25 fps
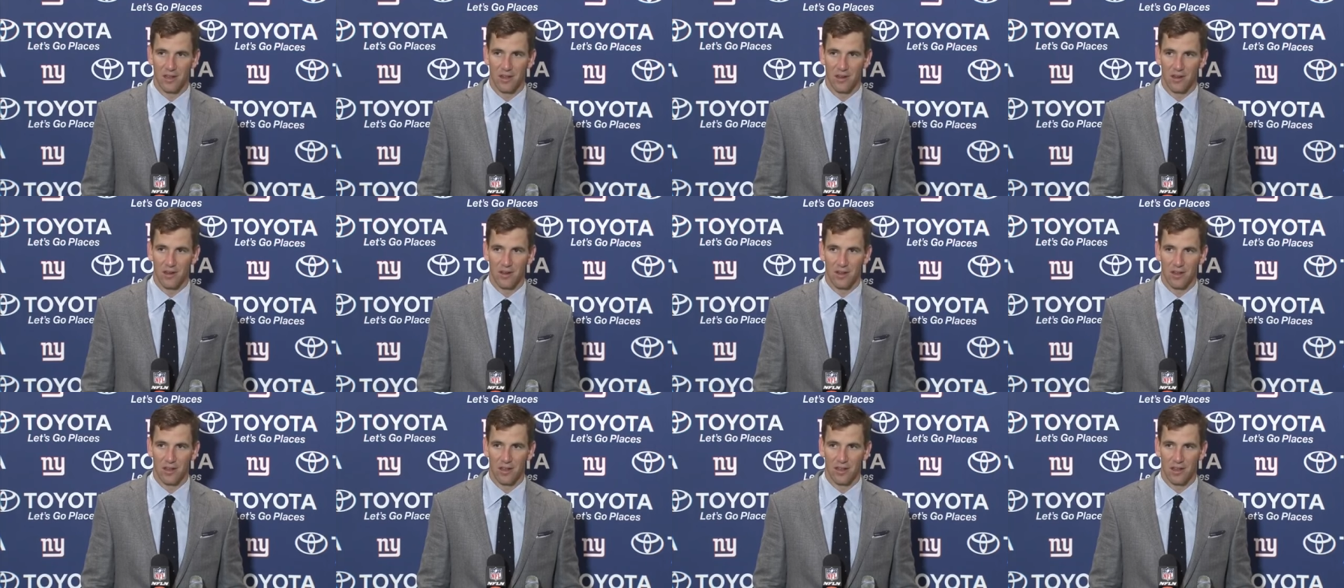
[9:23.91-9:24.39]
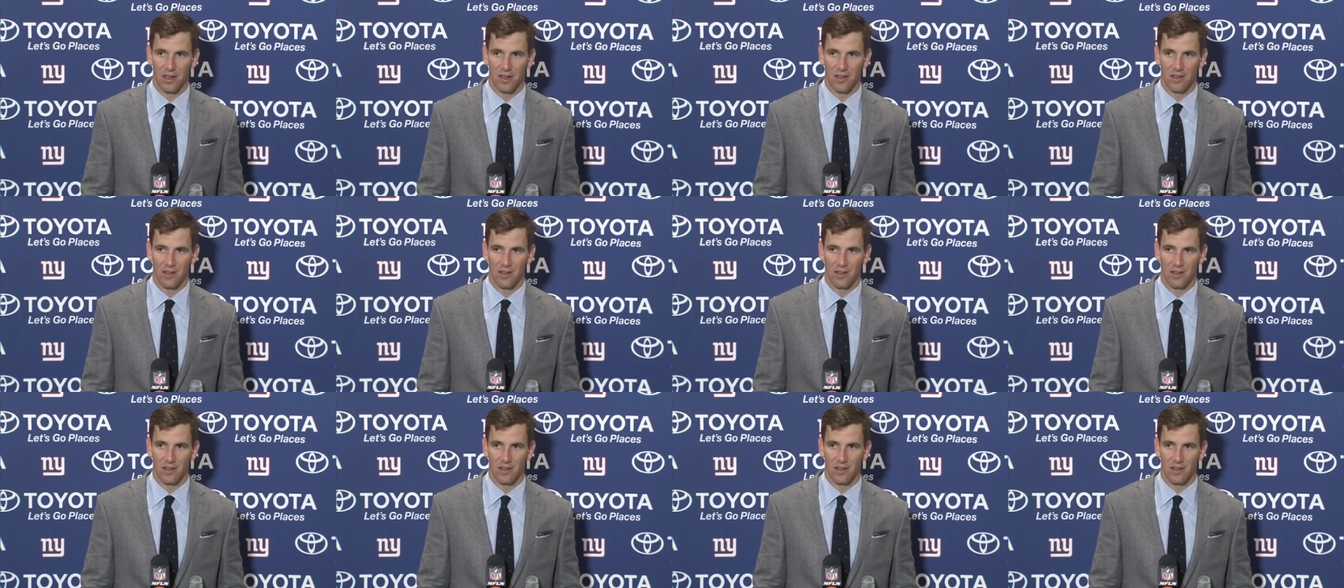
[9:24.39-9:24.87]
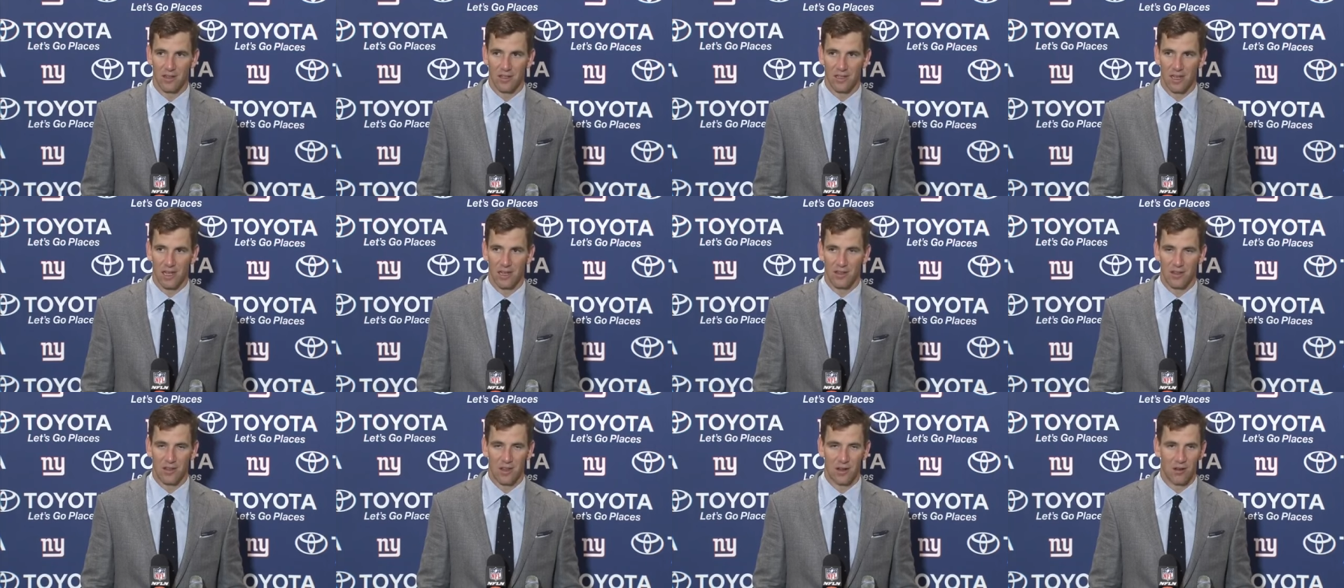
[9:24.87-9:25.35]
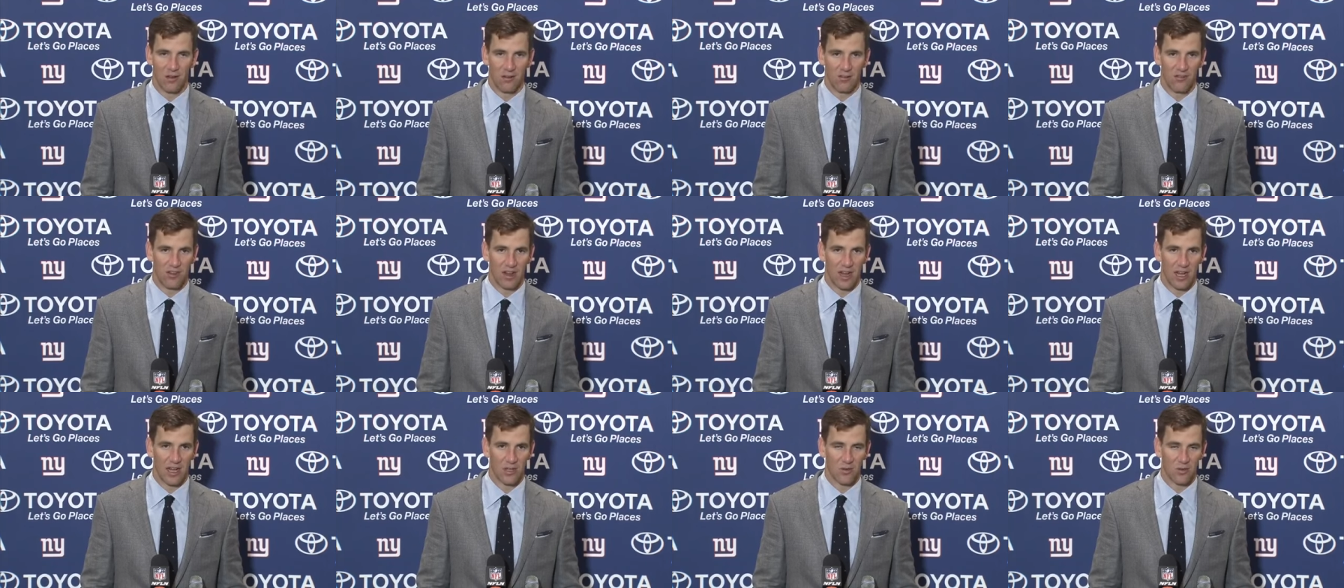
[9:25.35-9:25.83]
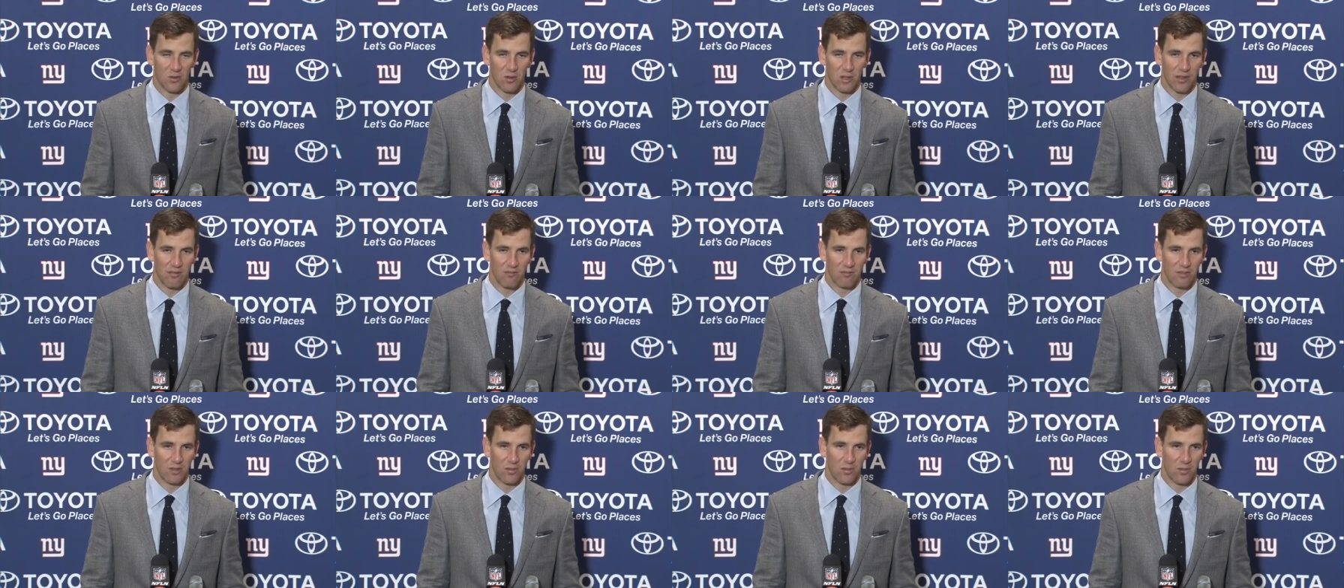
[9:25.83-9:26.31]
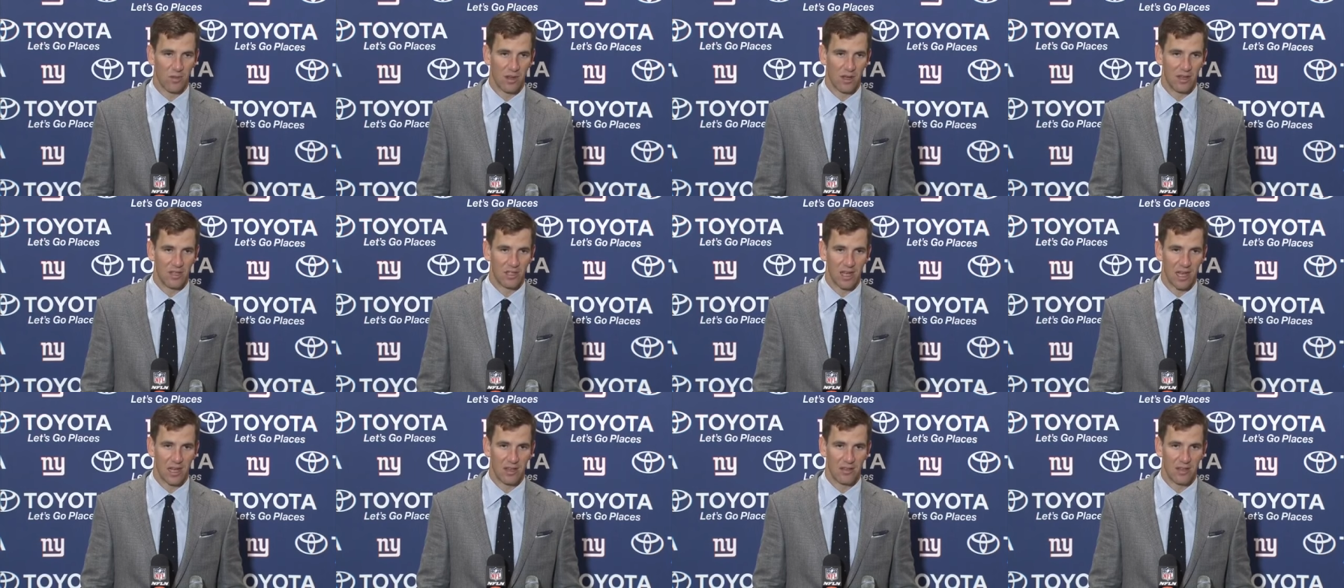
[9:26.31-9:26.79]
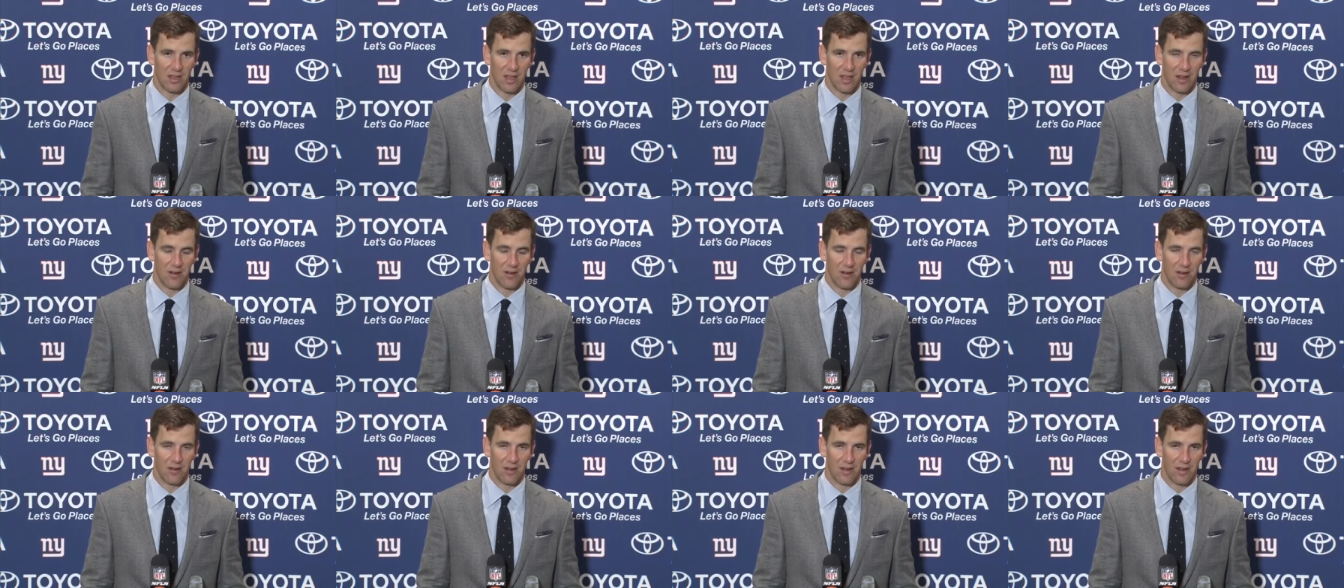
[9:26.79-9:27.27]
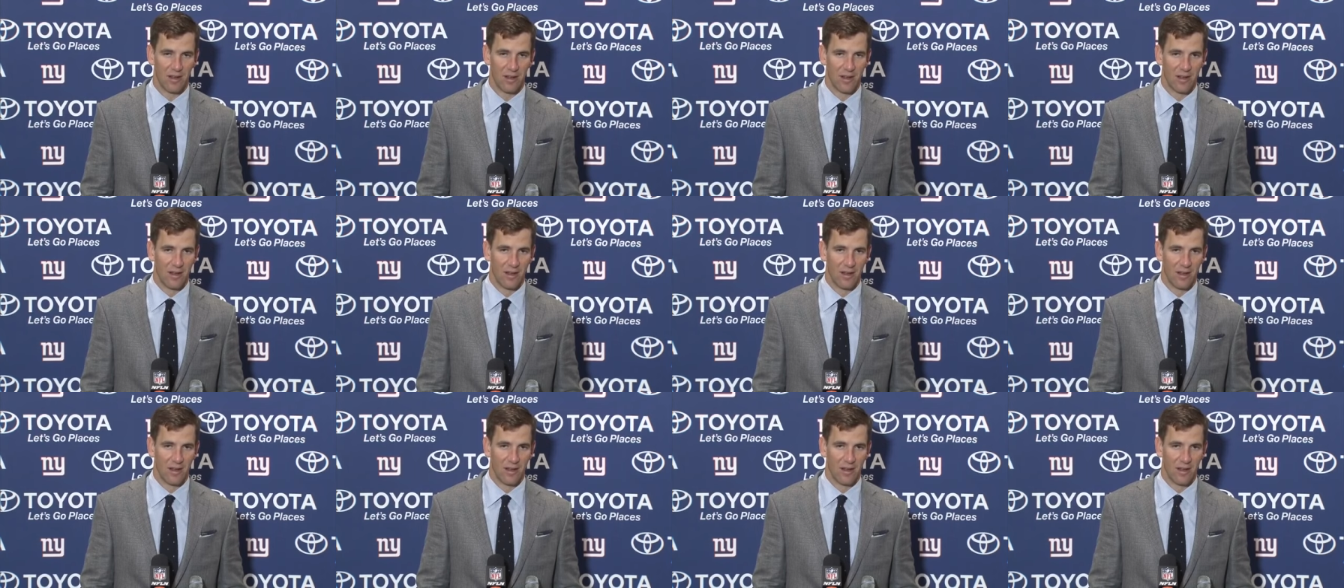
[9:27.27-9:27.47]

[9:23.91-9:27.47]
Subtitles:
You know, you can tell it's out there on drives. We're leaving some plays out there, and